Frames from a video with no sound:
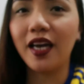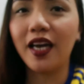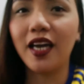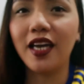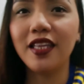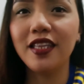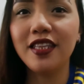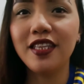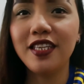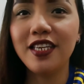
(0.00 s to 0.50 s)

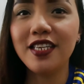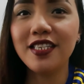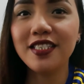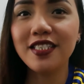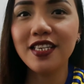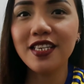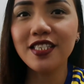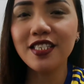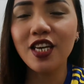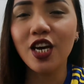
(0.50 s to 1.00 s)
And this
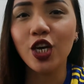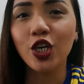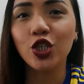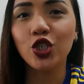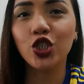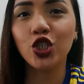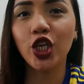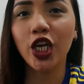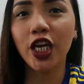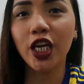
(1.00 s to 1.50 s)
is
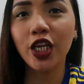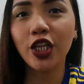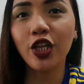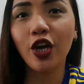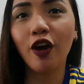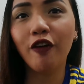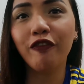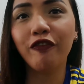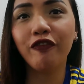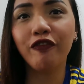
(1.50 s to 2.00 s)
shade
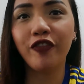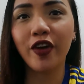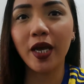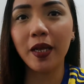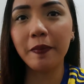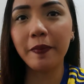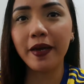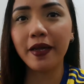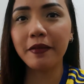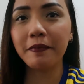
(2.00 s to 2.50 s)
of
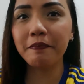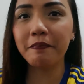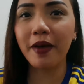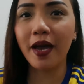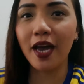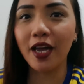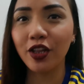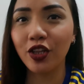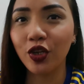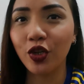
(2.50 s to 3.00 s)
velvet
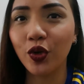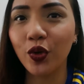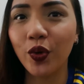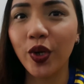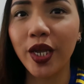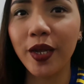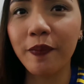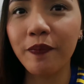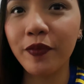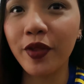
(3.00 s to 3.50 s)
matte
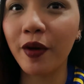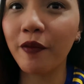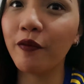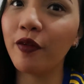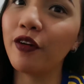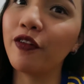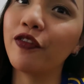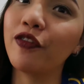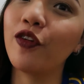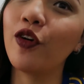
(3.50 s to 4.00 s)
cream
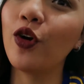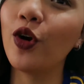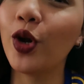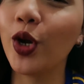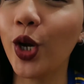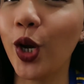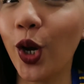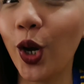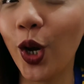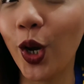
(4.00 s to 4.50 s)
number
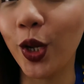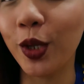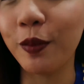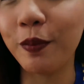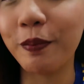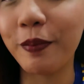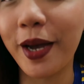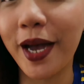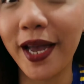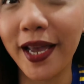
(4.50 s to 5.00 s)
4 on
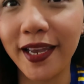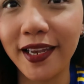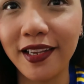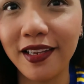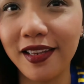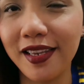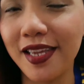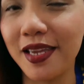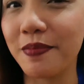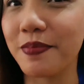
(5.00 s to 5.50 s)
my
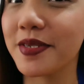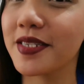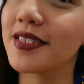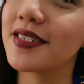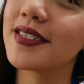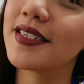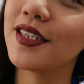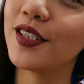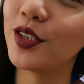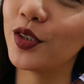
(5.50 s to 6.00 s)

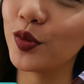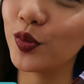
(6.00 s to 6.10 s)
lips.